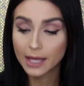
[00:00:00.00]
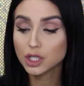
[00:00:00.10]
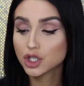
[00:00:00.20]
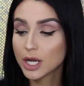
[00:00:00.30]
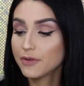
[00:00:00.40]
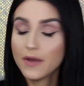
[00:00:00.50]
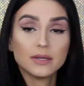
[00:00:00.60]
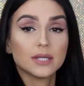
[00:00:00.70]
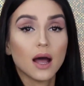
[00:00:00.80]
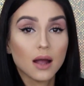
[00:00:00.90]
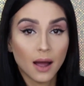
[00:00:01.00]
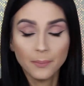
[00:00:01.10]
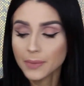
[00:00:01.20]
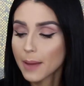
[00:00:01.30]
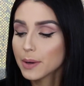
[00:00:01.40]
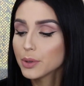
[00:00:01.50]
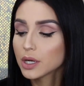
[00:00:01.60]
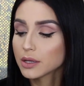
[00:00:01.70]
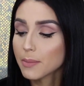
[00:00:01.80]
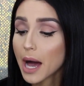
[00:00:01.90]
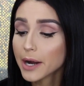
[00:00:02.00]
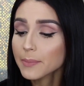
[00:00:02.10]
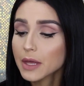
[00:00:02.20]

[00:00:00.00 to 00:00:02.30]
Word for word: illustrated faith dot com, I'm going to put it on the bottom.